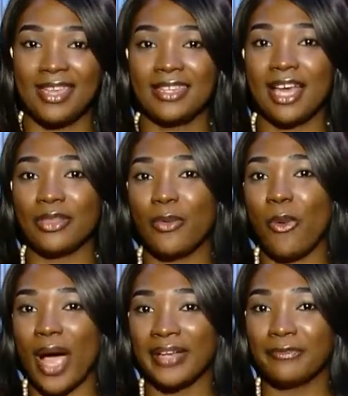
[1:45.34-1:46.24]
Now, the
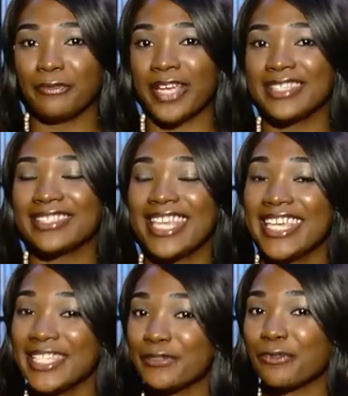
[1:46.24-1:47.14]
Wine Fest
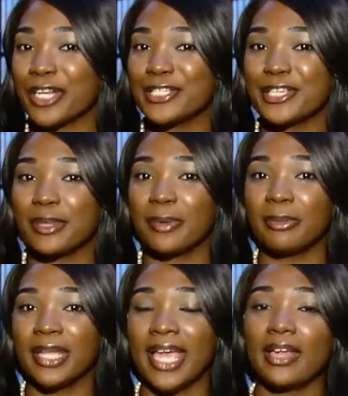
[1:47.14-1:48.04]
is free to the
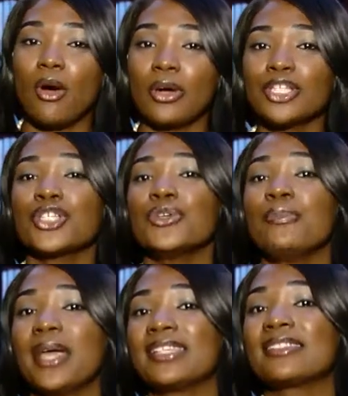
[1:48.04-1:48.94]
public, and Horseshoe
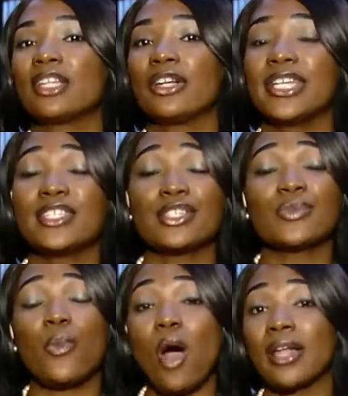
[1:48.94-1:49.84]
Bend Cellar is
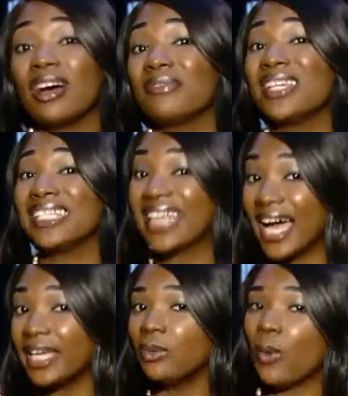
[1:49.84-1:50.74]
just one of
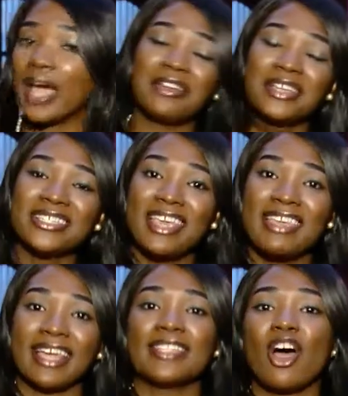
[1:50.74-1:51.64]
nine wineries
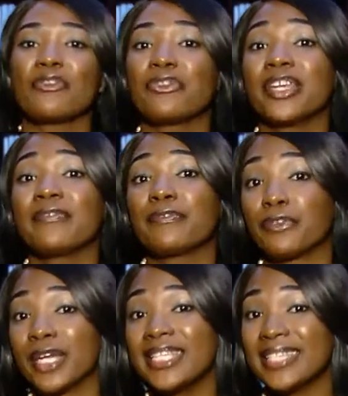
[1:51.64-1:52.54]
that is offering
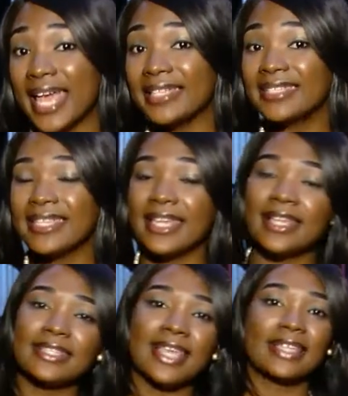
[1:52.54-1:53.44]
free
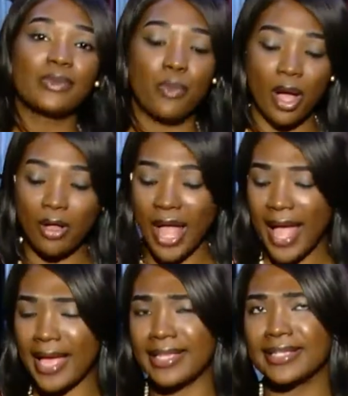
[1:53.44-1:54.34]
tastings as well
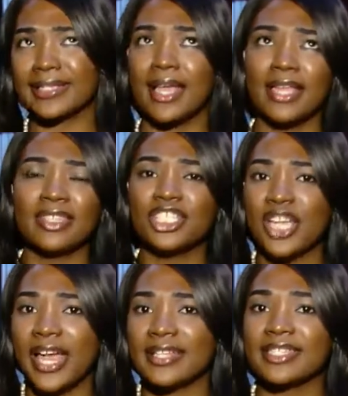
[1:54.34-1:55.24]
as the
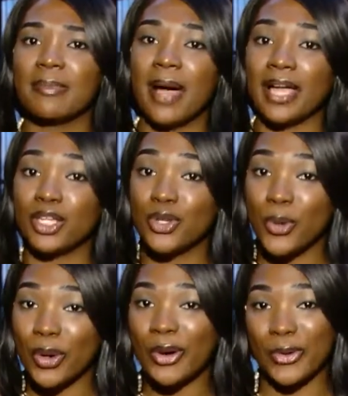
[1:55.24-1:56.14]
chance to buy
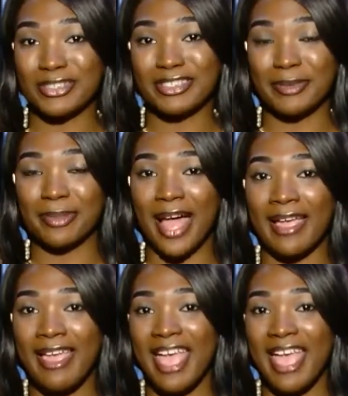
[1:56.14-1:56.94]
your own supply.